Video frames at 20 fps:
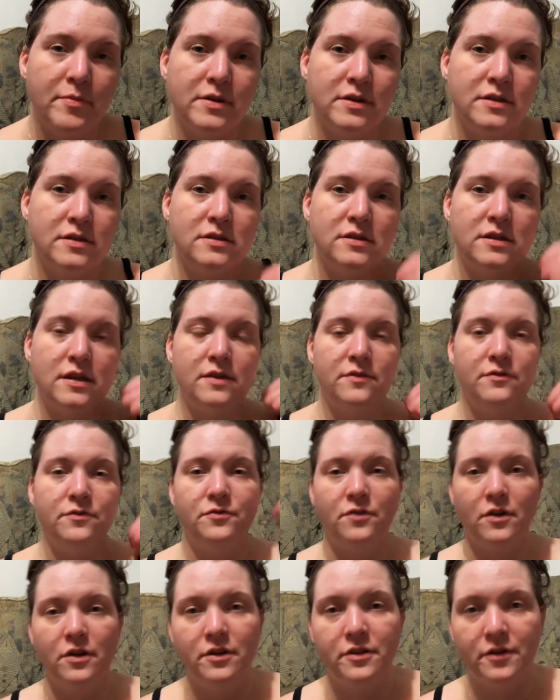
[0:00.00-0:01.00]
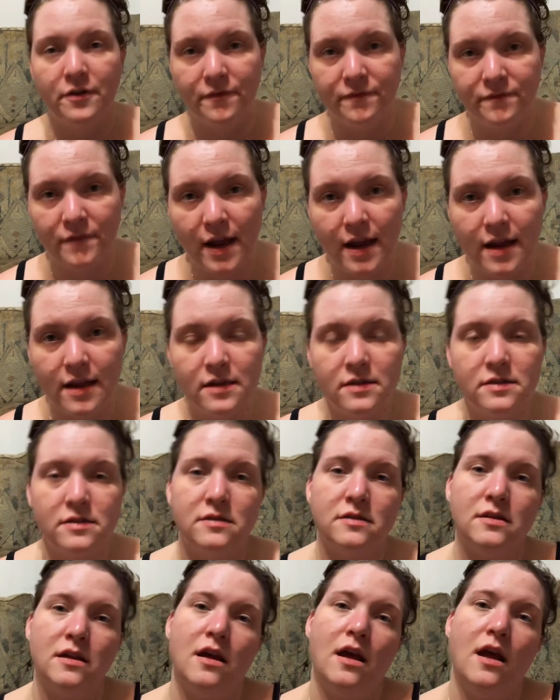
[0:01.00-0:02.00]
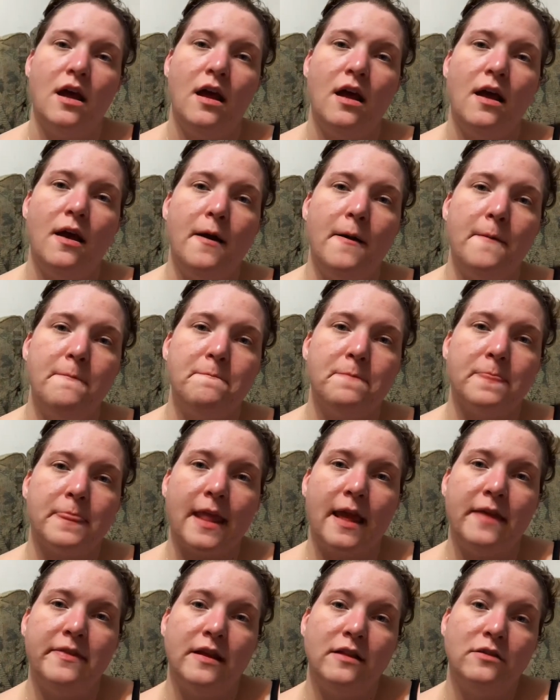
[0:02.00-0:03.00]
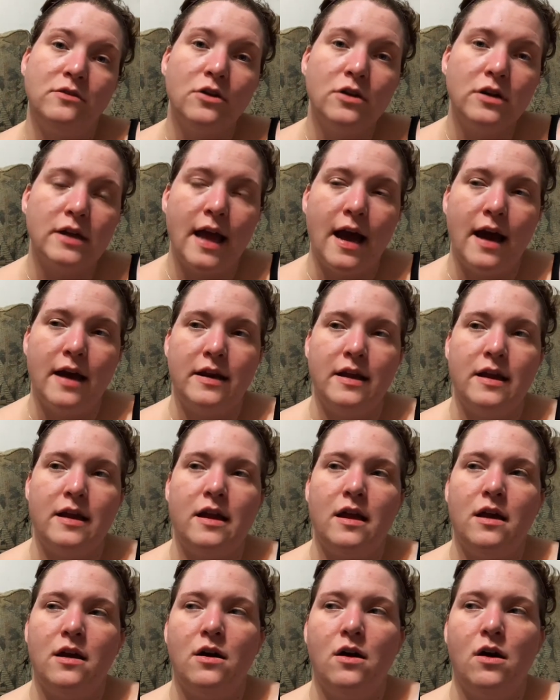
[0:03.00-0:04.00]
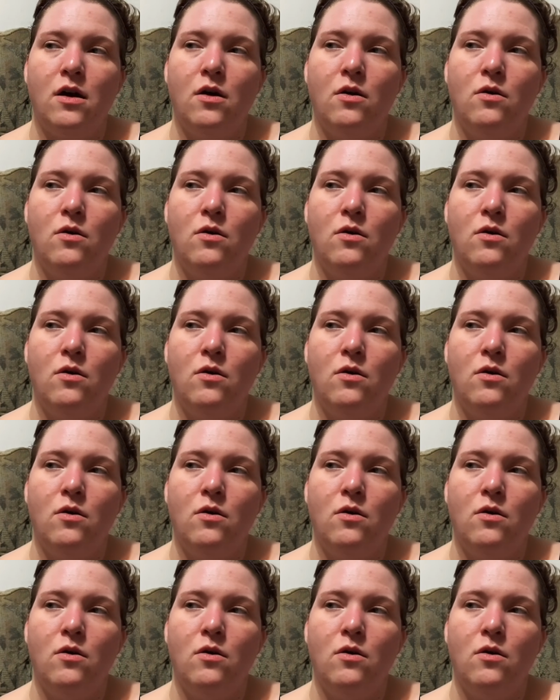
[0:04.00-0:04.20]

in front of their face and they look at it and go,